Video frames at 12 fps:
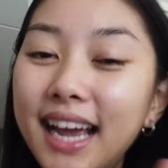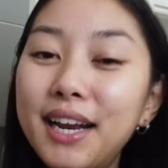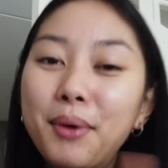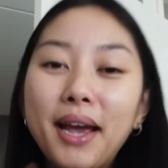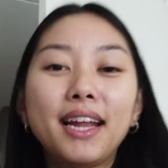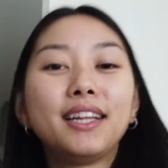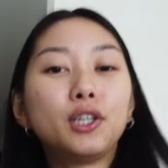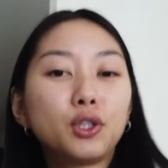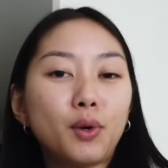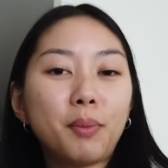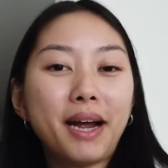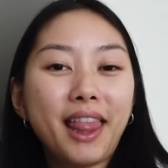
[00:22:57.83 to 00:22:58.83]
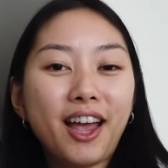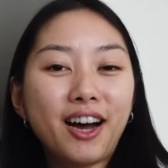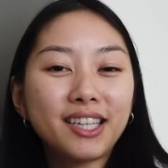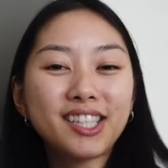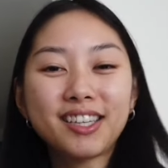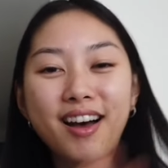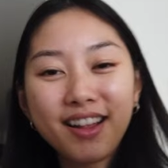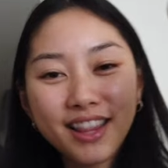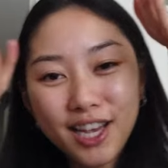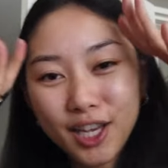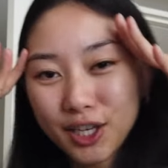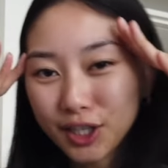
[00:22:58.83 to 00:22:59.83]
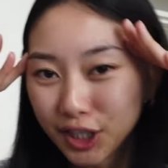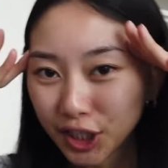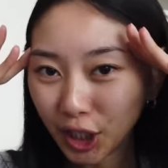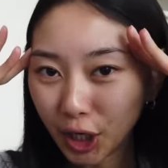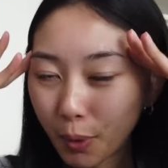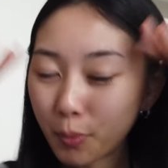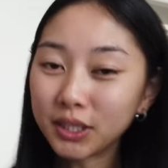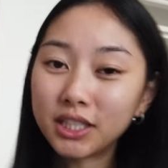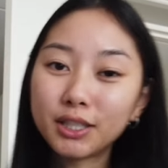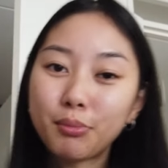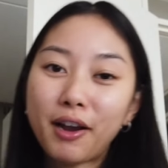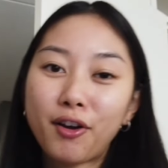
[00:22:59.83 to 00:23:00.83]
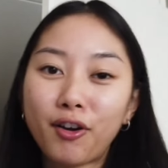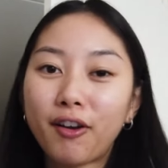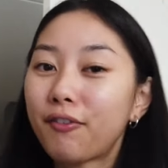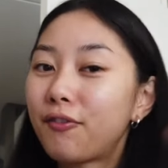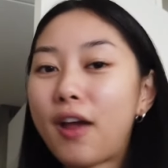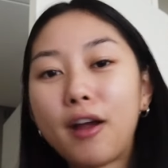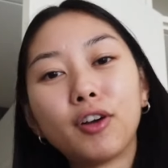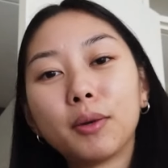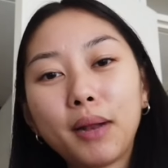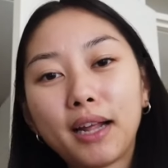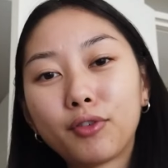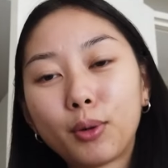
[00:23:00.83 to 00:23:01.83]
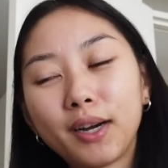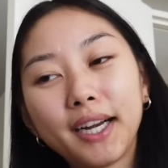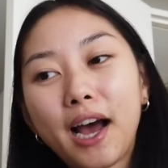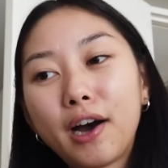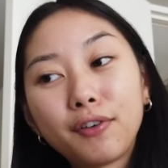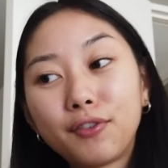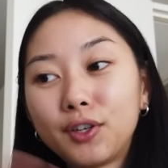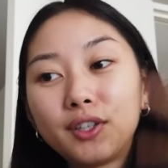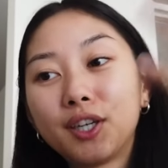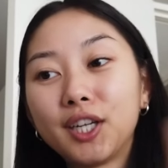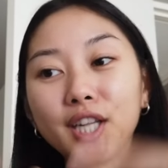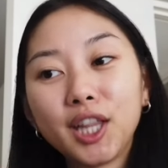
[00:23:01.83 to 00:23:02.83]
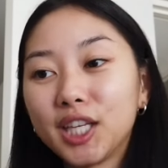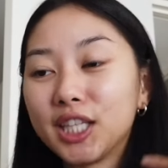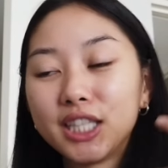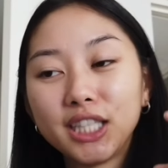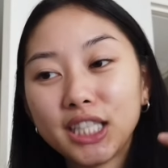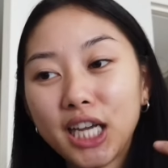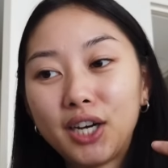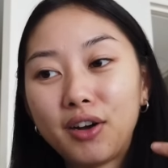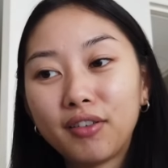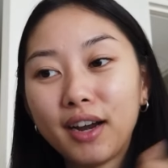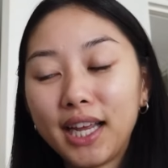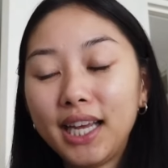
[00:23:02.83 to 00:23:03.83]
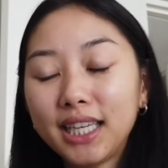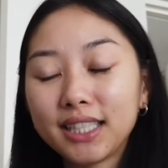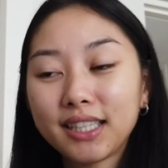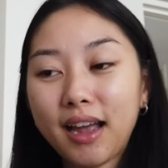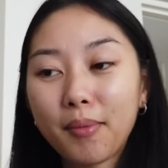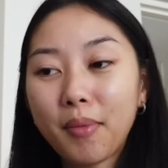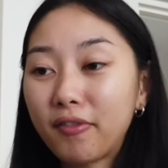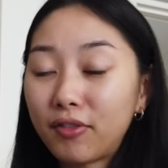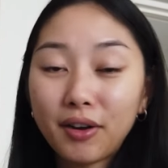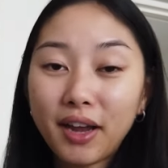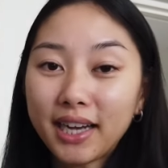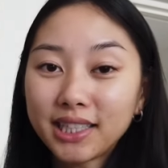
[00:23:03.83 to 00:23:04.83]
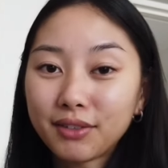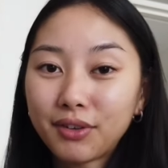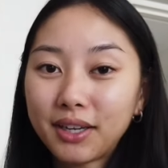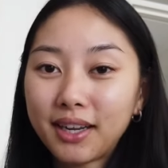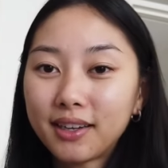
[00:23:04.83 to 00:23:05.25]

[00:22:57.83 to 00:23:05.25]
Anyway, those were my thoughts on YouTube, which is my current favorite platform right now, if you couldn't tell already, because I'm very active on